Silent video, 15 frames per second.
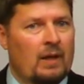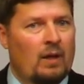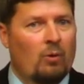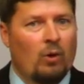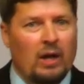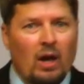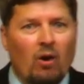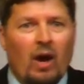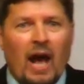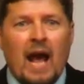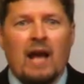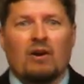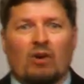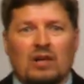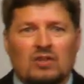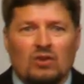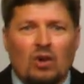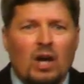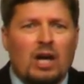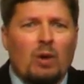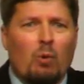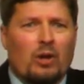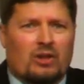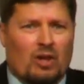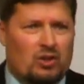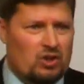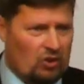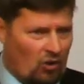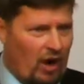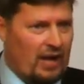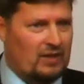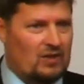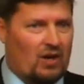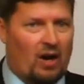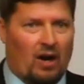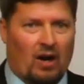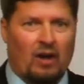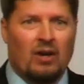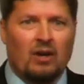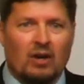Well, you know, hey, let's look at what their strengths are.